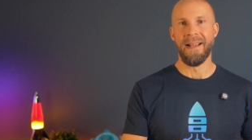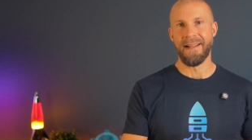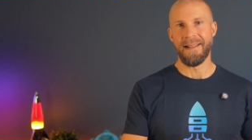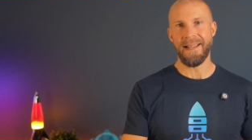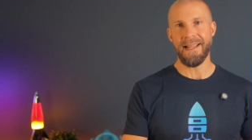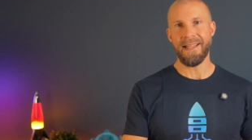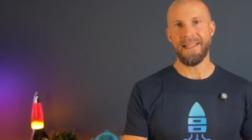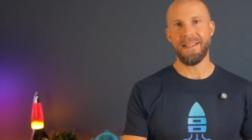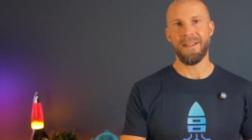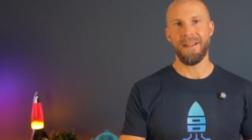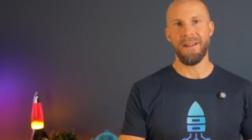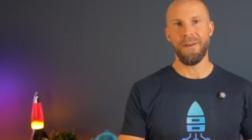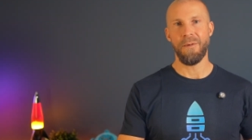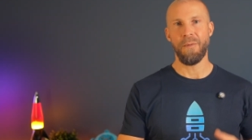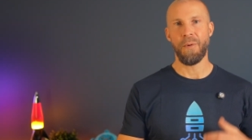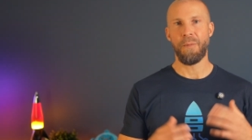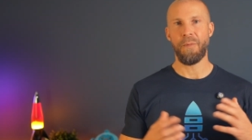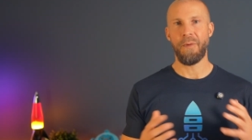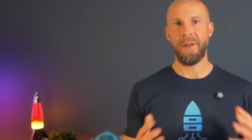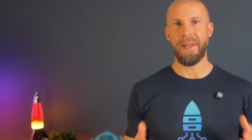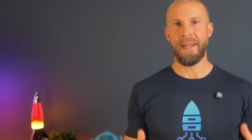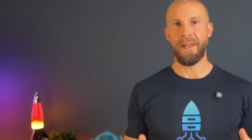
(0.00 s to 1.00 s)
That's
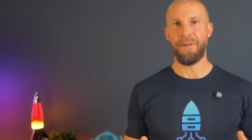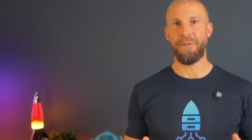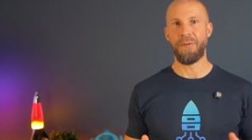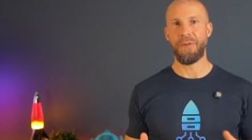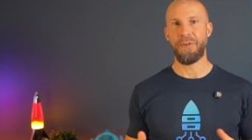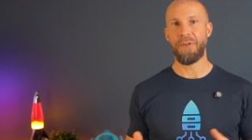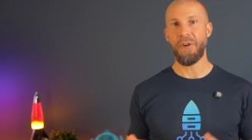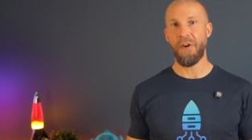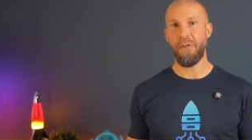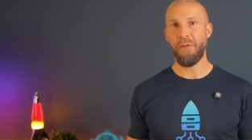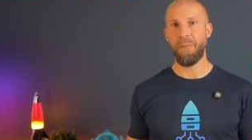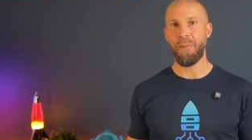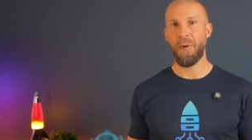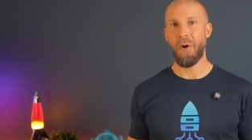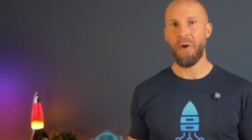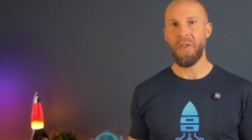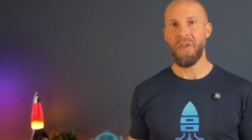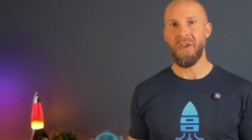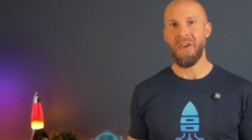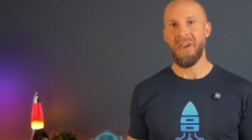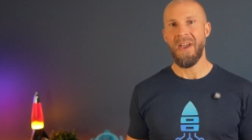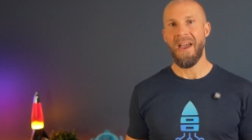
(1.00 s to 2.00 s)
what we did for
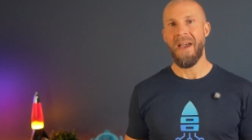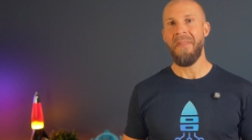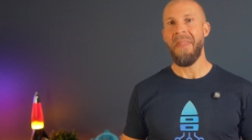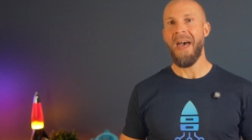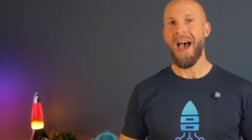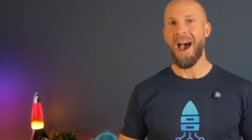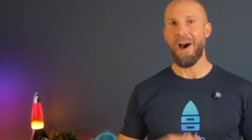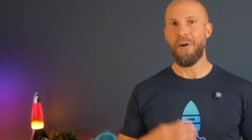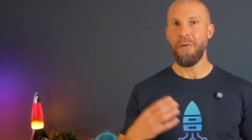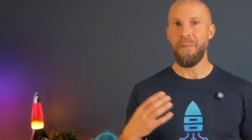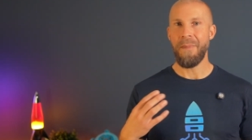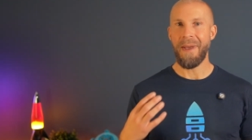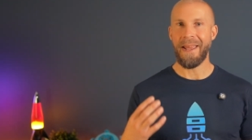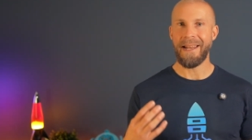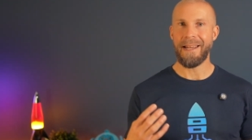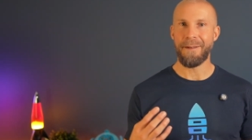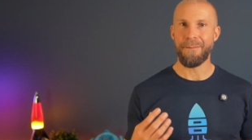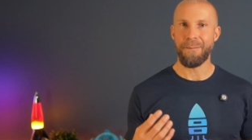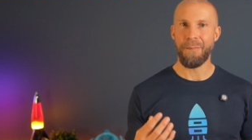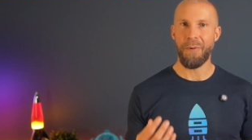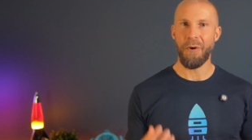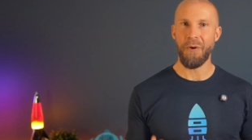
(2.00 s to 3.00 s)
Serverpod and how we made
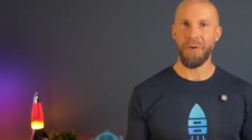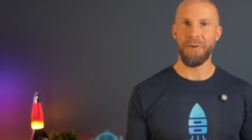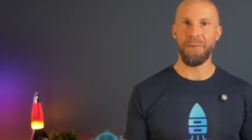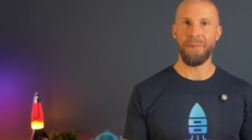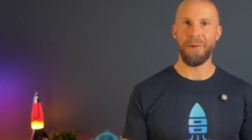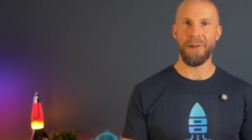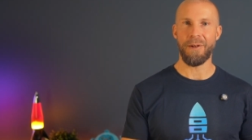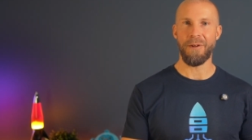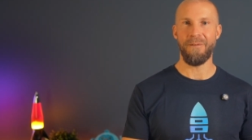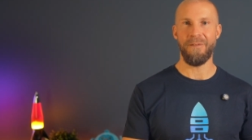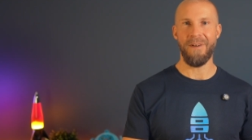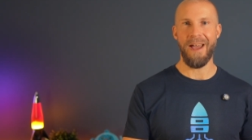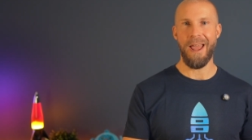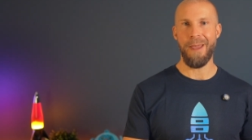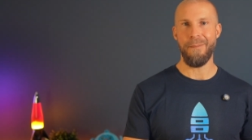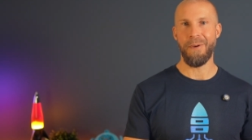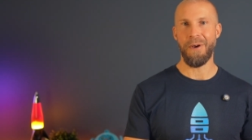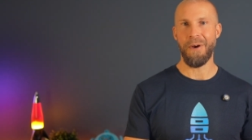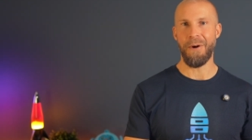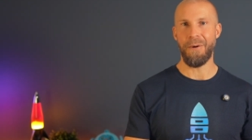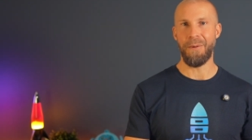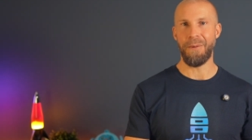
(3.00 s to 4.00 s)
it possible to
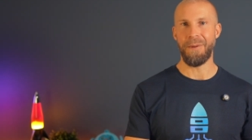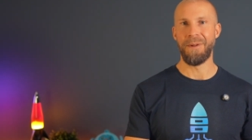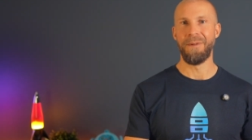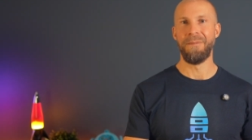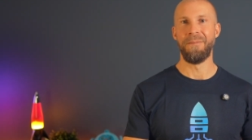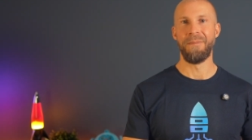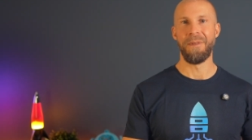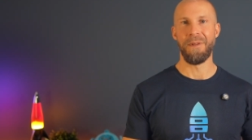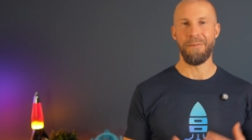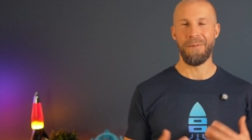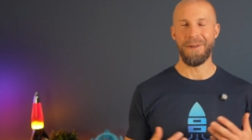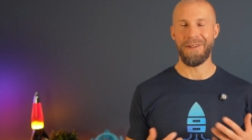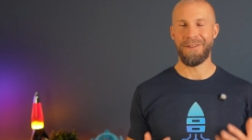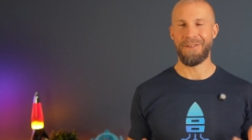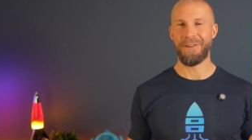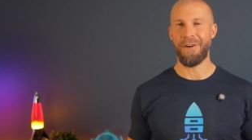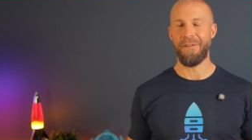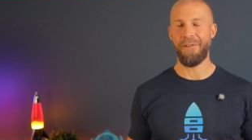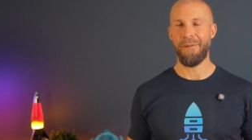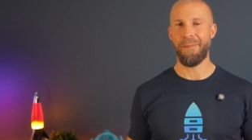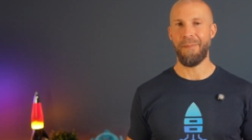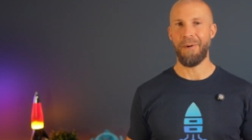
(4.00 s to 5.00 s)
vibe code with
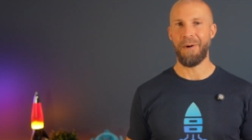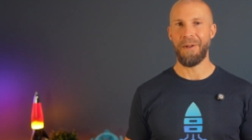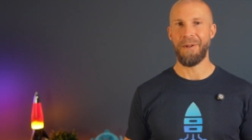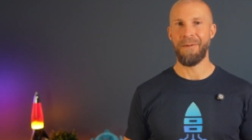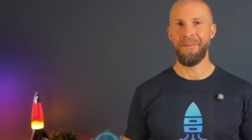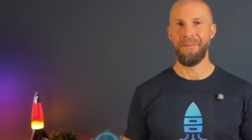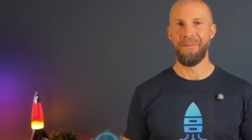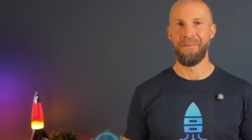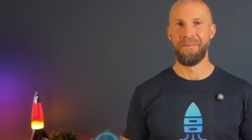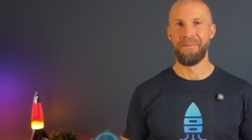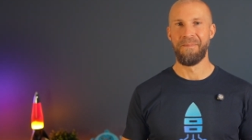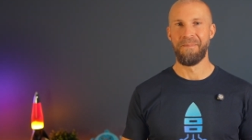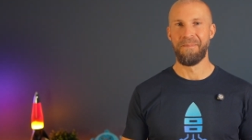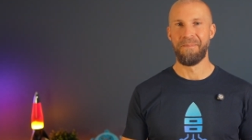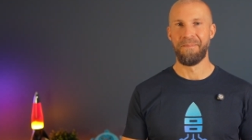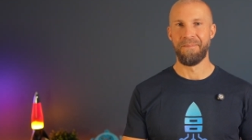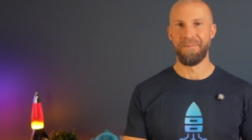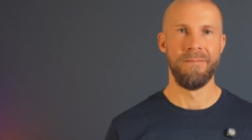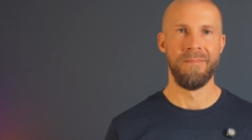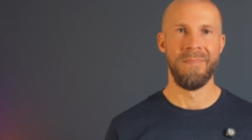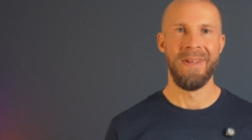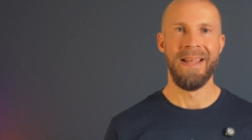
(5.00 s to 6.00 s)
Serverpod.
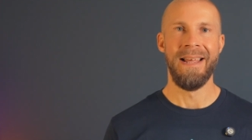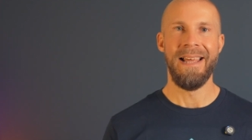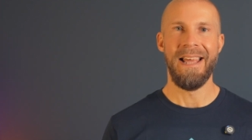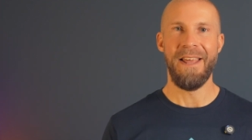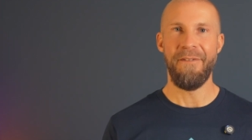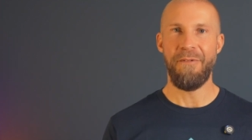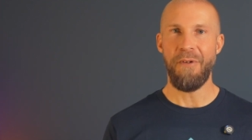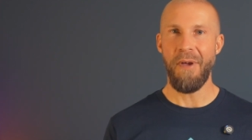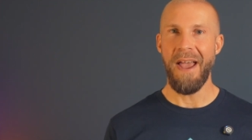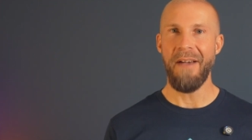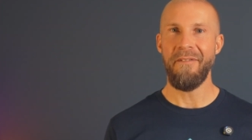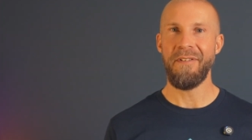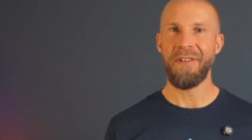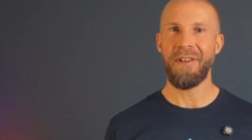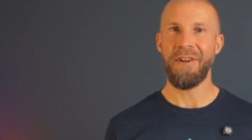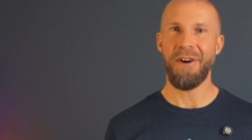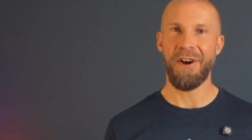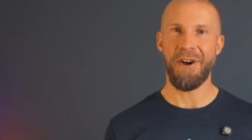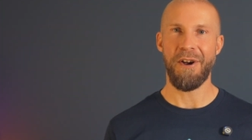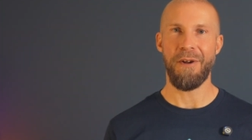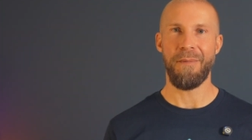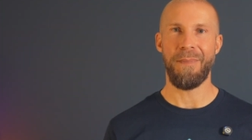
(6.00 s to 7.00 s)
If you haven't
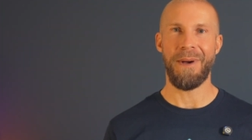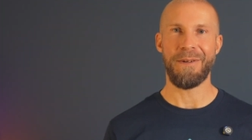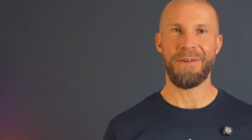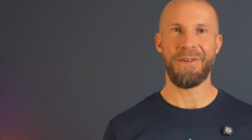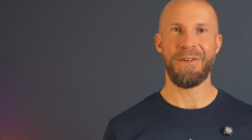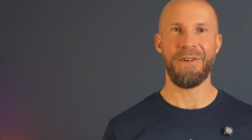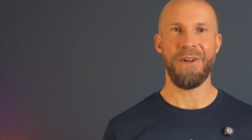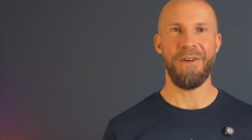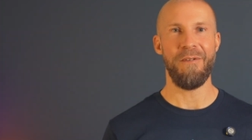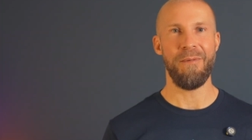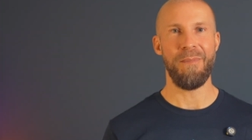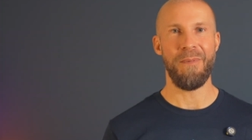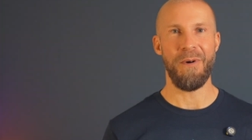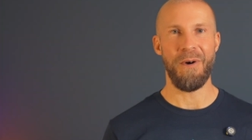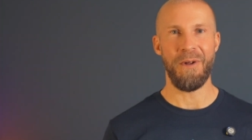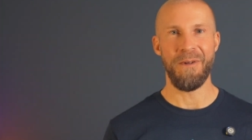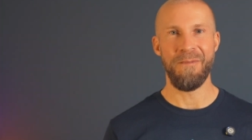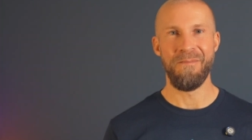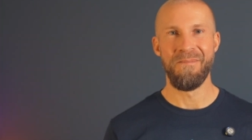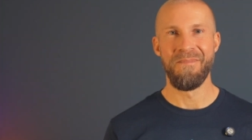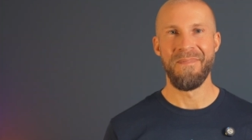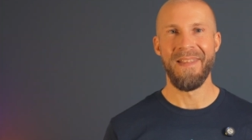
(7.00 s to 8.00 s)
heard about
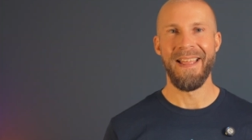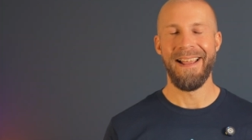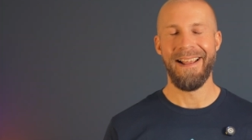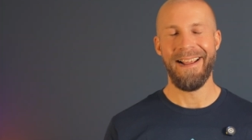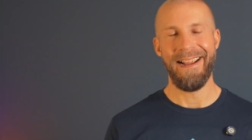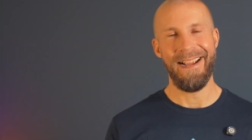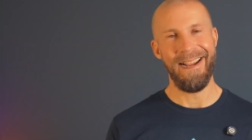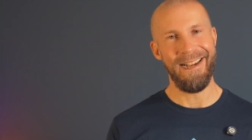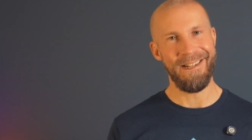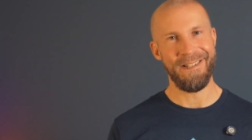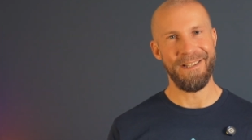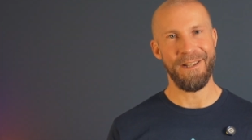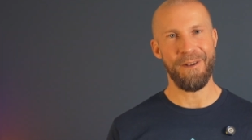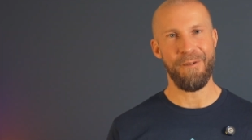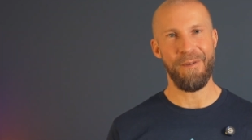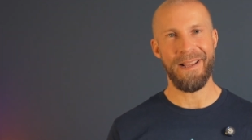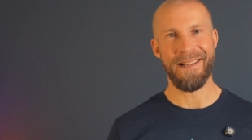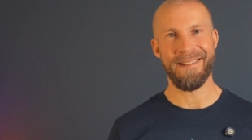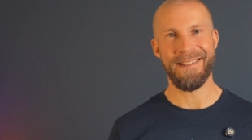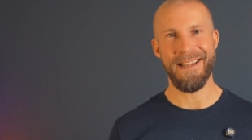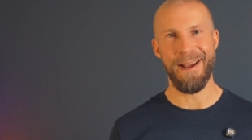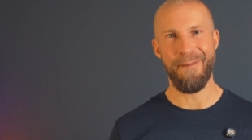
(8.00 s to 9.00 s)
Serverpod, here's a
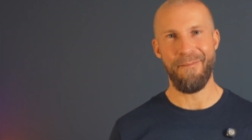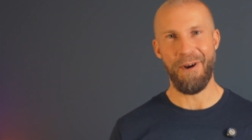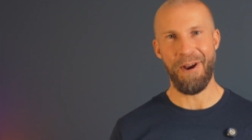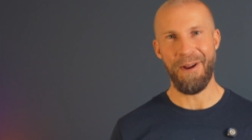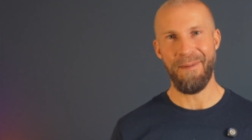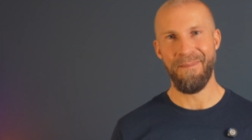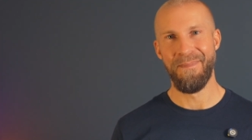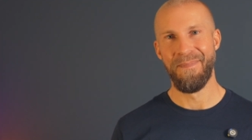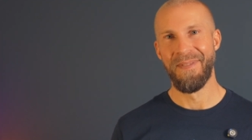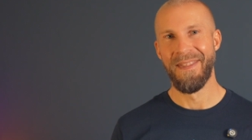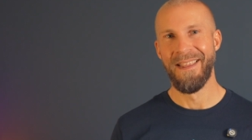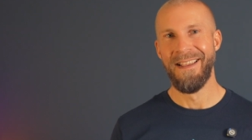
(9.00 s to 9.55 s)
quick summary.